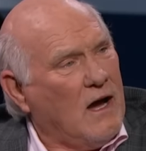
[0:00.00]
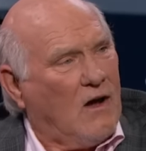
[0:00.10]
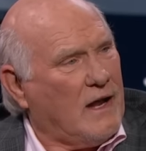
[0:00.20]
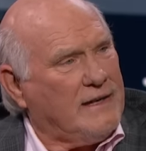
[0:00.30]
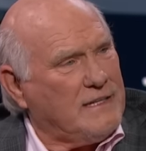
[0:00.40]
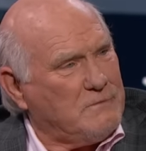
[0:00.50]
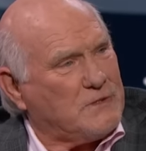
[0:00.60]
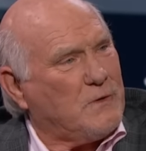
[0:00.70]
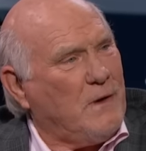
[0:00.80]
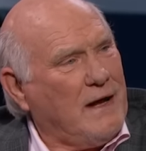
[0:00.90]
All I did
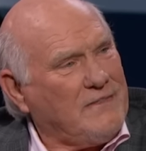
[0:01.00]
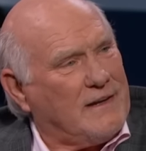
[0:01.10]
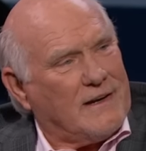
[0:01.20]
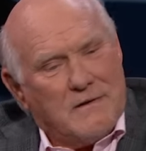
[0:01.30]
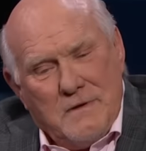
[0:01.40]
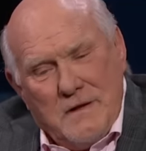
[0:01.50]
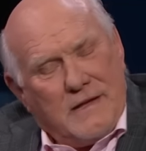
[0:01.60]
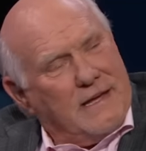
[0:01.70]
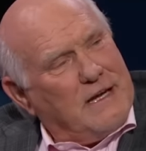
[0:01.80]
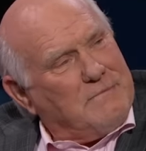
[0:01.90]
was go out there,
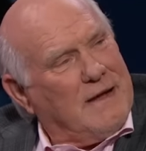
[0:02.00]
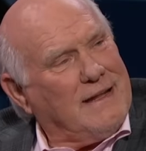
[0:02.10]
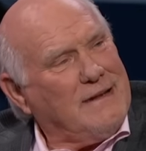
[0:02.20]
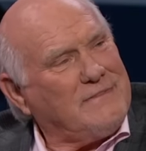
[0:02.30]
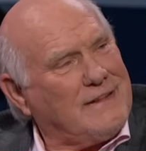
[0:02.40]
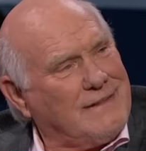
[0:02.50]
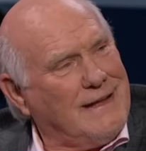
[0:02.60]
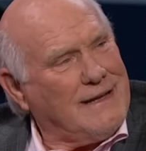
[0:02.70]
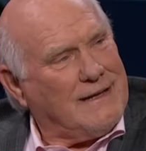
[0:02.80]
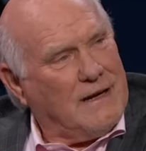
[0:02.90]
kick my left
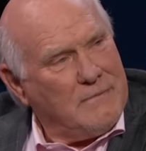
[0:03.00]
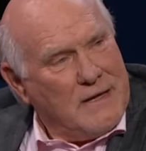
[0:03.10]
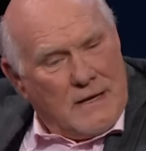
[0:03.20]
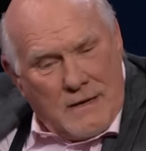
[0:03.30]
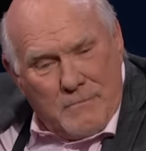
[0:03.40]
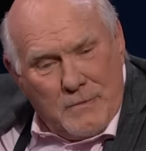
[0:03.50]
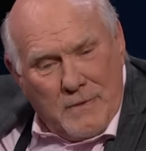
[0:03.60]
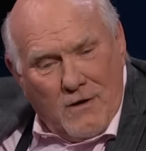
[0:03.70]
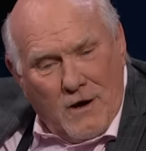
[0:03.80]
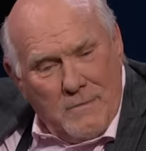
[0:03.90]
leg up, put
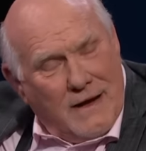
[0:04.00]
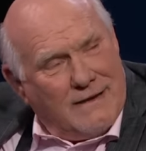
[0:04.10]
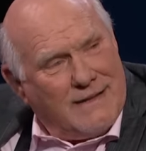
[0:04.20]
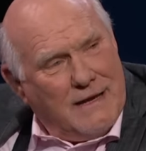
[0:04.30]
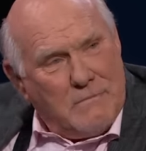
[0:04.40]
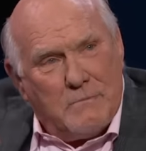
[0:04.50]
my arm out, kept my